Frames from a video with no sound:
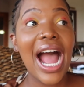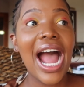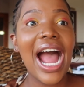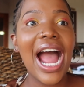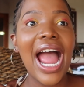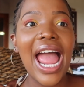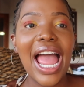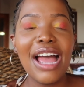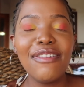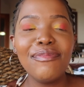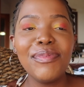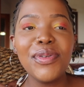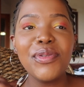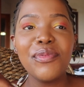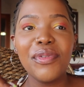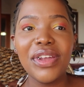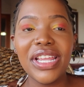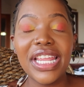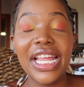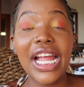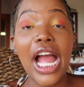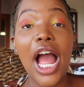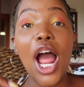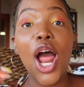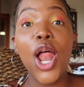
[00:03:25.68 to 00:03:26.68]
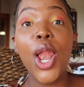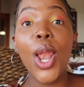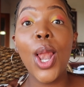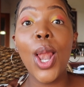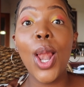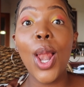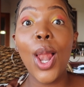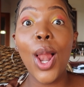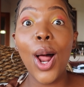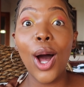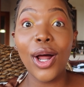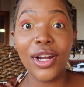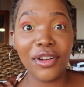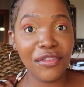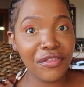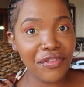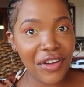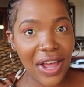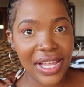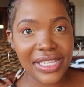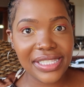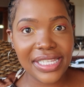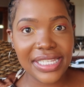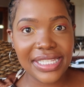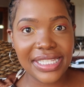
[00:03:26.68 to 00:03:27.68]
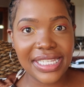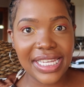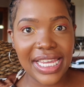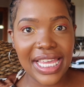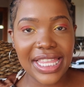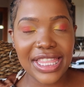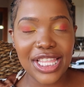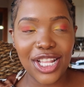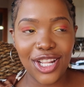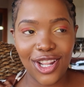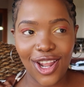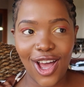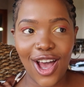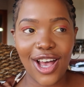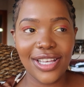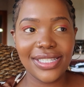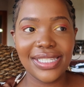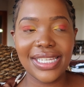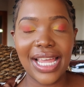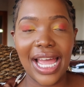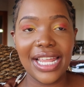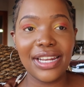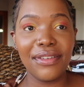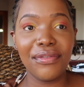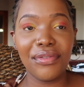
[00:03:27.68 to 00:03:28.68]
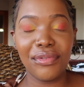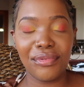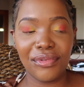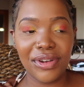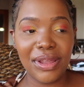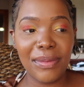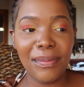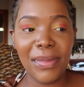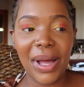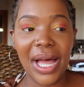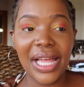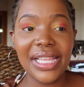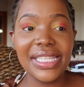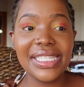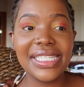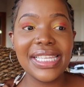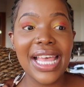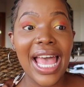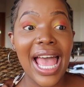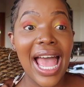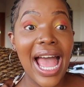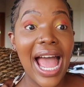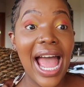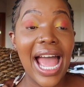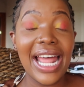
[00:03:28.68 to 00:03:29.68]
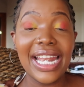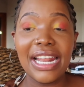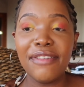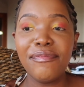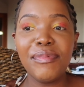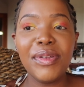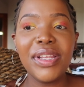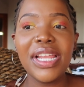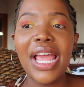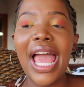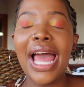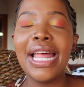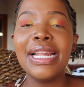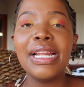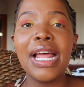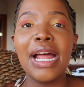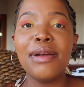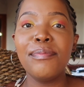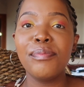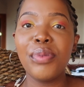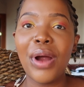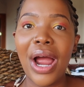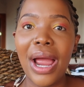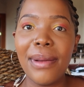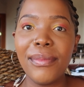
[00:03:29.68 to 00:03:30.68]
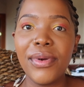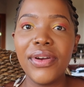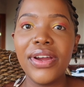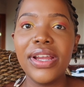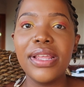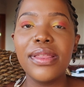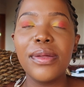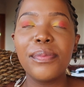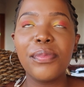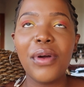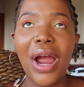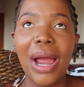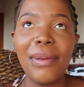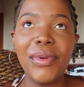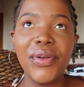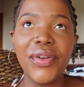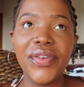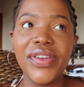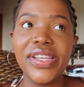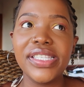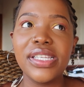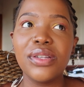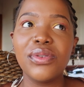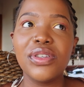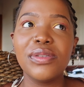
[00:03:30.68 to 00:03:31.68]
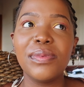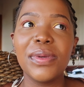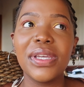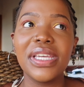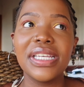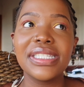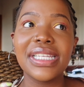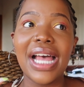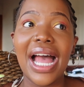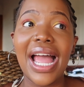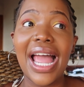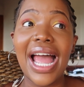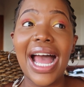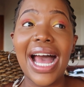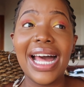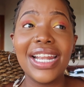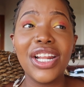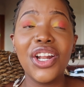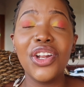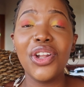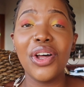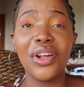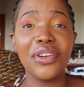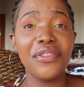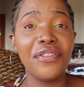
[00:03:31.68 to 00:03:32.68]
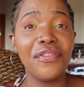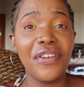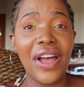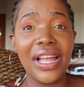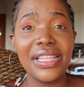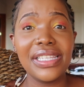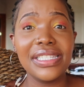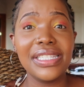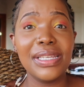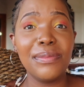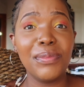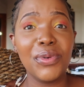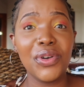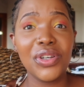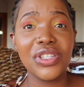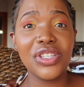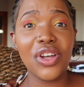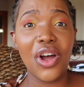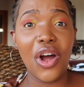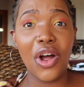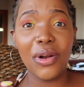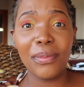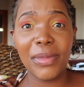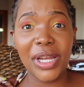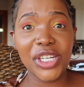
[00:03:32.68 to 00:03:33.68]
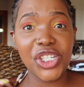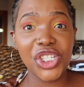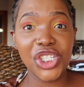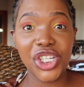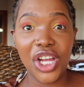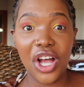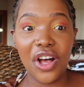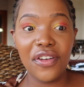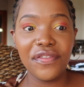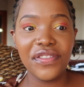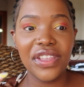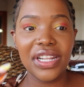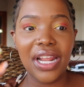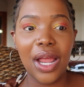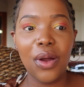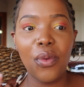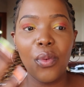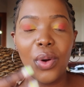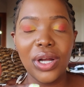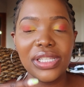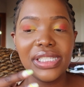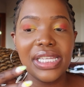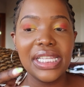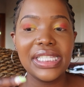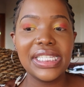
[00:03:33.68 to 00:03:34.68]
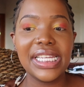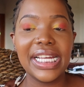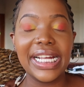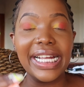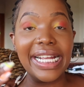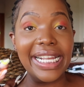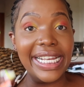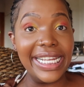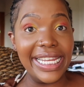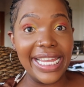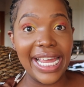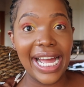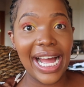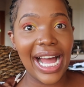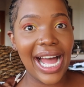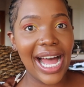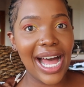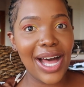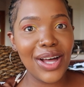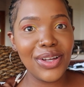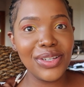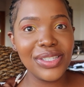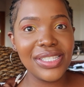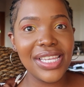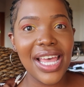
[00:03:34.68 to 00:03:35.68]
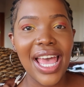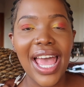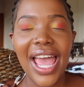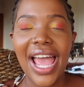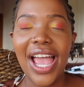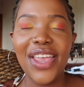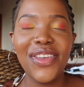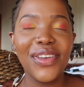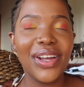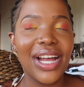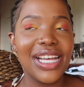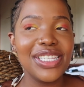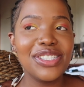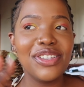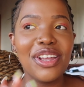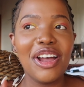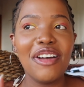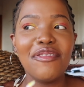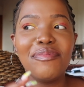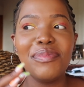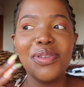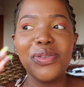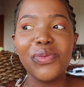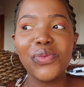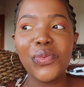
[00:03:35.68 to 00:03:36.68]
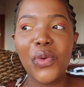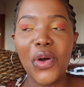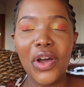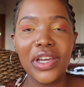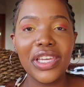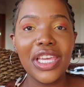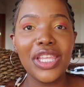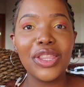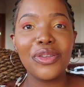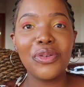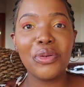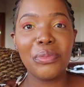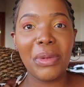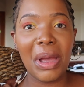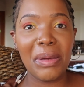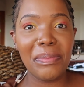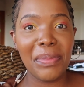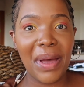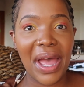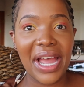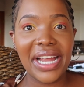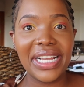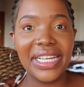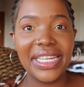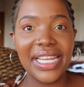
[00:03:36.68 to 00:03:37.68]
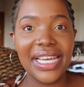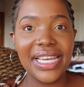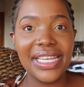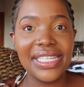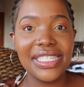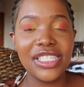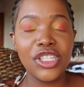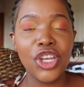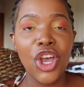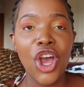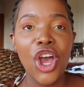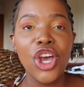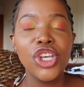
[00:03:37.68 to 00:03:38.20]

I have been reading a lot of fantasy in the last kind of 3 months, and I've been the primary reason was because I had a lot of fantasy books on my shelf that I wanted to clear out. And you guys know I've been working through my backlist.